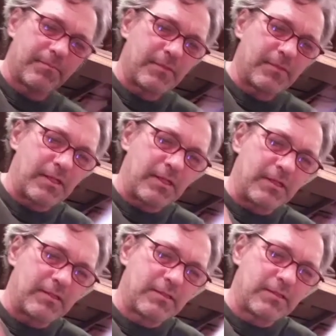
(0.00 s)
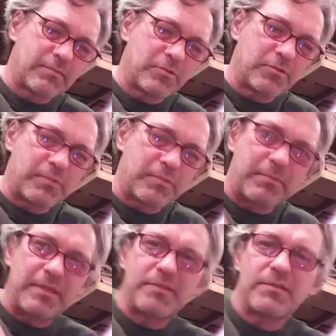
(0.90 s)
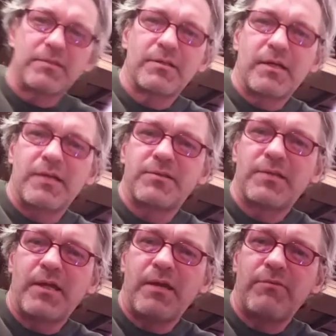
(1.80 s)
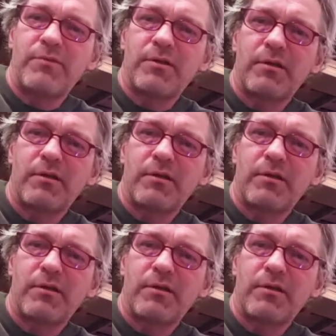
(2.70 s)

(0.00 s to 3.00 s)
And, uh, some of those big pieces I saved.